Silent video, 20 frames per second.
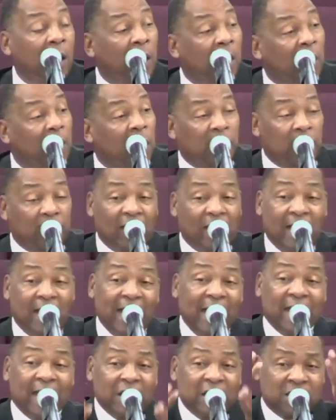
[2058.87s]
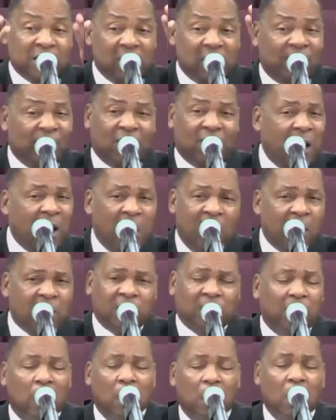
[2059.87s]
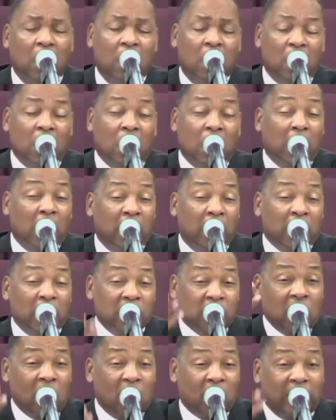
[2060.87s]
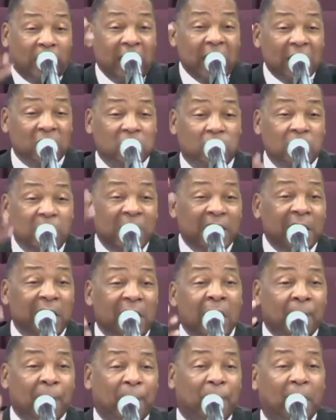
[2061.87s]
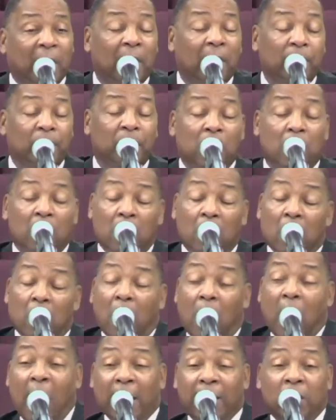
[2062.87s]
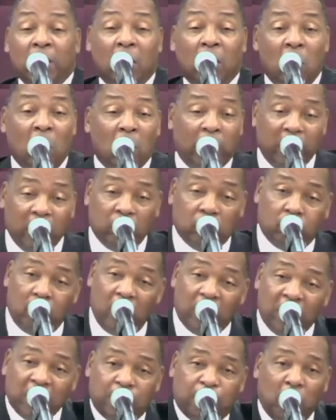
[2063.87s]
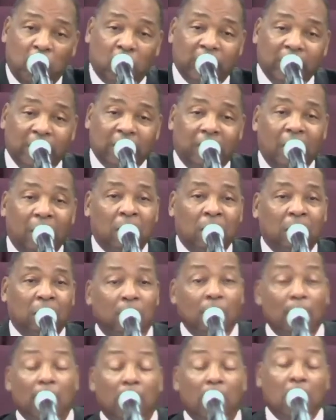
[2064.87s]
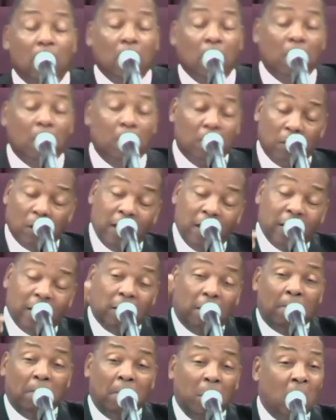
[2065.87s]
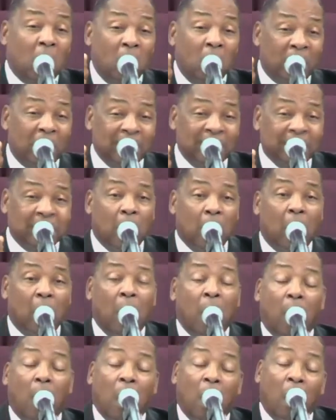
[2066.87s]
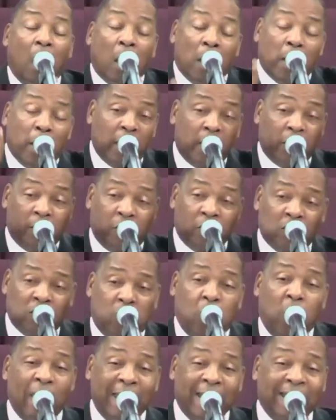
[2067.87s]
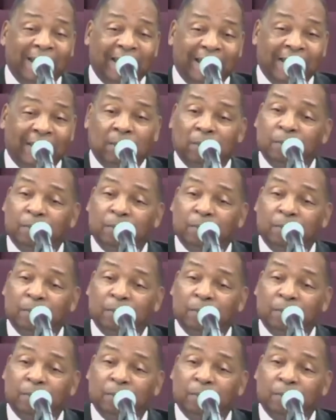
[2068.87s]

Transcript: in the hands of God. He's going to catch me up. How you going to get transported, God? in a moment, in a twinkling